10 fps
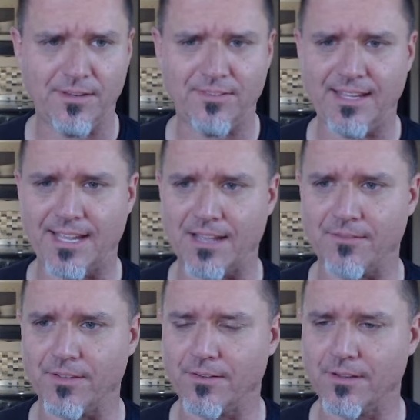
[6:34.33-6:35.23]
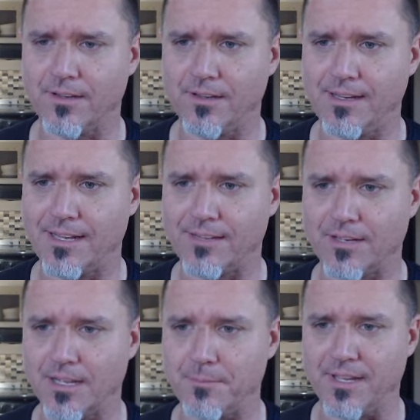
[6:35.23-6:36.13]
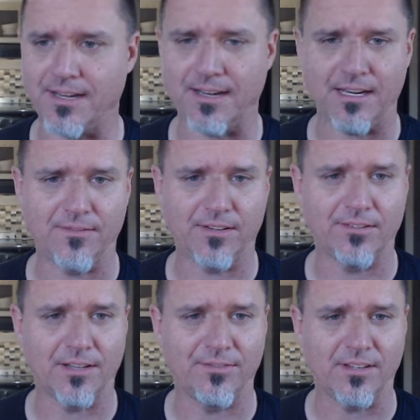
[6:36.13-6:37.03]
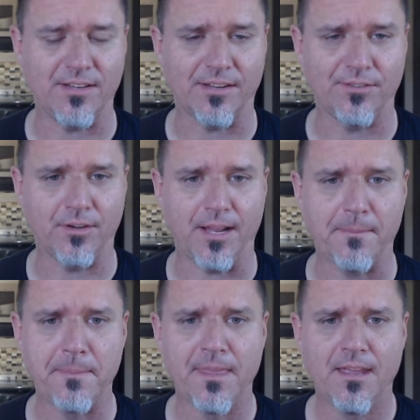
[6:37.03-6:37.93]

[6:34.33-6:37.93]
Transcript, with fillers: What does he have? He hasn't updated any of his stuff since yesterday.